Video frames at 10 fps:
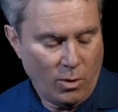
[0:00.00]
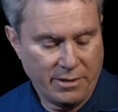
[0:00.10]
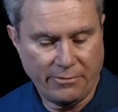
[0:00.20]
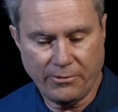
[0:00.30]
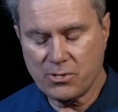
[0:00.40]
Well,
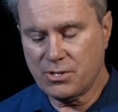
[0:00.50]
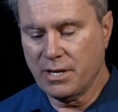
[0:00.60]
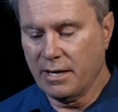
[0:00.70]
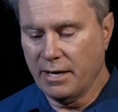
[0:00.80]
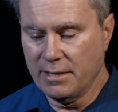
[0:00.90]
the first
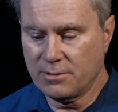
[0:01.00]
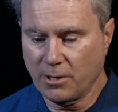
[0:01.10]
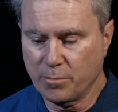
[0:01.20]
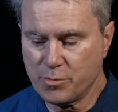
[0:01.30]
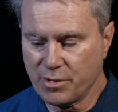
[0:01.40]
thing in
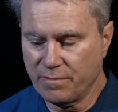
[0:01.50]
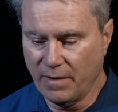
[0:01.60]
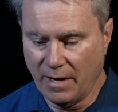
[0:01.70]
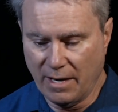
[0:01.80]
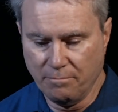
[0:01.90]
terms
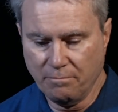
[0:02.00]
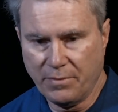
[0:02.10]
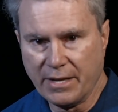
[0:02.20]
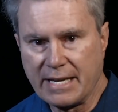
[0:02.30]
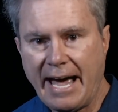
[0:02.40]
of
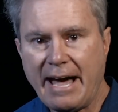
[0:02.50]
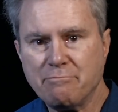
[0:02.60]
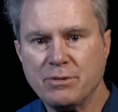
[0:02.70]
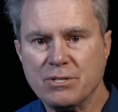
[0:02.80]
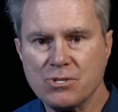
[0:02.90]
um, the
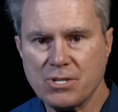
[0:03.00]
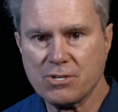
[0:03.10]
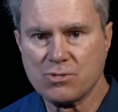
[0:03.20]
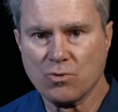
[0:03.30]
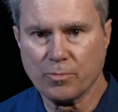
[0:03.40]
gap that you say
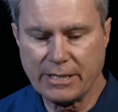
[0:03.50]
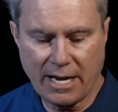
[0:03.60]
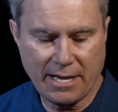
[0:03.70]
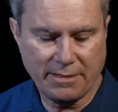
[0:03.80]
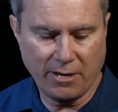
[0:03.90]
is normally
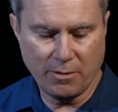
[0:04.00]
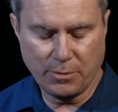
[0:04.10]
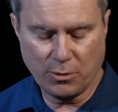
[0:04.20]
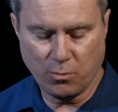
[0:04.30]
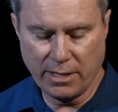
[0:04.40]
not there
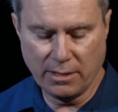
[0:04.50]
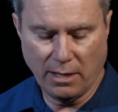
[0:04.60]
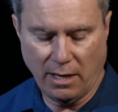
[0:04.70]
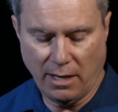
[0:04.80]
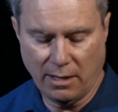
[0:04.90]

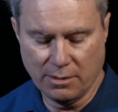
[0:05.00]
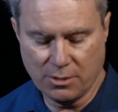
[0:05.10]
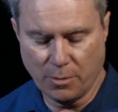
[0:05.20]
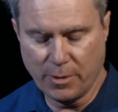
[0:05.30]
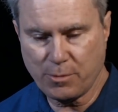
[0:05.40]
between uh,
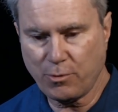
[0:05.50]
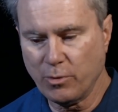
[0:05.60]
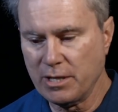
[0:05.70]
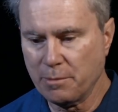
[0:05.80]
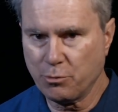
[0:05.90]
so much
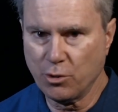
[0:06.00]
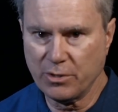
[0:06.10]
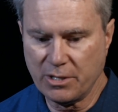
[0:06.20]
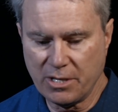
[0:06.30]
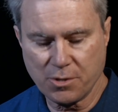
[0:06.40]
between the approve
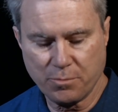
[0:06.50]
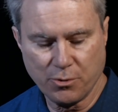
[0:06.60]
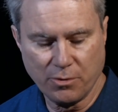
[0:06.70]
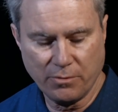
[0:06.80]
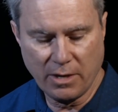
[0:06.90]
and the
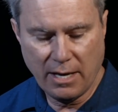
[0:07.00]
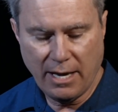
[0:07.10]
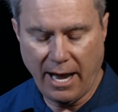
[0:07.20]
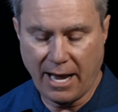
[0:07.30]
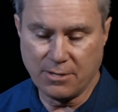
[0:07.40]
disapprove,
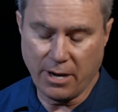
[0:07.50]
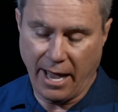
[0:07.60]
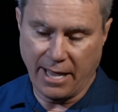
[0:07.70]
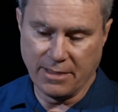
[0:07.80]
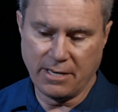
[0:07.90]
and
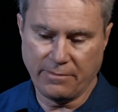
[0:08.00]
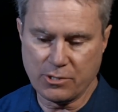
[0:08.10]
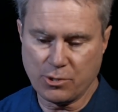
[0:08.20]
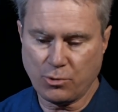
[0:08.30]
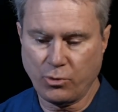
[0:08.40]
and the
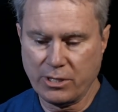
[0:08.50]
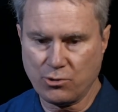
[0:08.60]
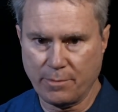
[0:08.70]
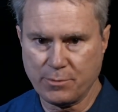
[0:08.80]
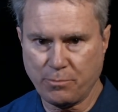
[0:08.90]
difference between
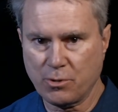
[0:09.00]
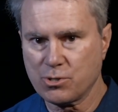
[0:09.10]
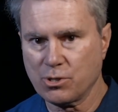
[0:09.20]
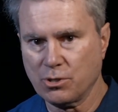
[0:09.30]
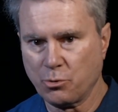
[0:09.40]
Trump's
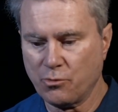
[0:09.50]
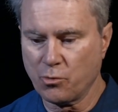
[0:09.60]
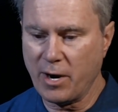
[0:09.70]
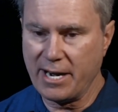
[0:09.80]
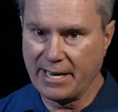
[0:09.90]
personal
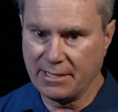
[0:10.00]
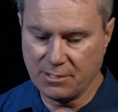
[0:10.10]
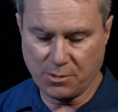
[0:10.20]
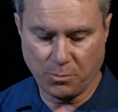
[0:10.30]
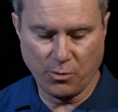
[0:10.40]
approval rating and
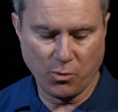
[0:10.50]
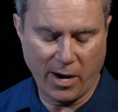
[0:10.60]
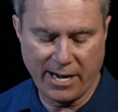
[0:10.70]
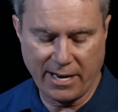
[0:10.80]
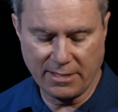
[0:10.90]
his approval
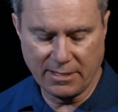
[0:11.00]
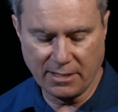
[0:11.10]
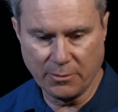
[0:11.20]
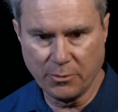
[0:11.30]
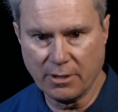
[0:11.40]
rating on
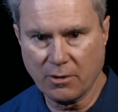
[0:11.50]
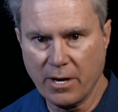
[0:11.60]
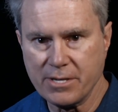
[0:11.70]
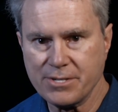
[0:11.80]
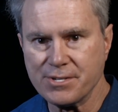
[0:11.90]
dealing with the
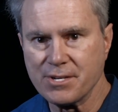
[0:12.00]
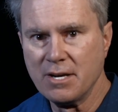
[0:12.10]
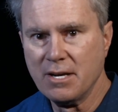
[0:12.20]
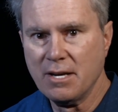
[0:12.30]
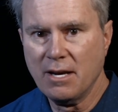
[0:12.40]
crisis,
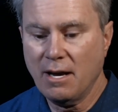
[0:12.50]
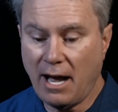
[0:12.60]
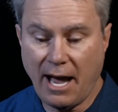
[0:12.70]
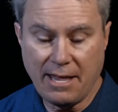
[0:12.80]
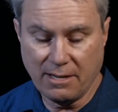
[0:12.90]

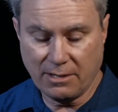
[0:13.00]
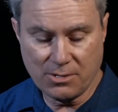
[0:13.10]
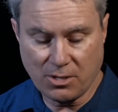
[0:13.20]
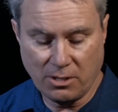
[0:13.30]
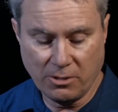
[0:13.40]
I think
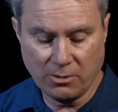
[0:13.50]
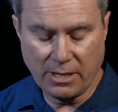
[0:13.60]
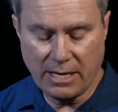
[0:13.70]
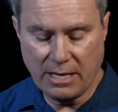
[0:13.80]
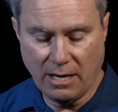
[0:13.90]
is
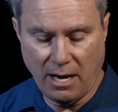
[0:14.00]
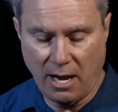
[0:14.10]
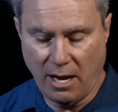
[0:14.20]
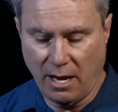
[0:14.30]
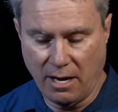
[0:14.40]
clearly
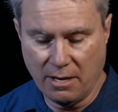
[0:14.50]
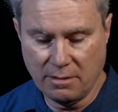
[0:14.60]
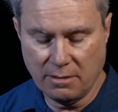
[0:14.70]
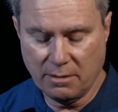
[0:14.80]
uh,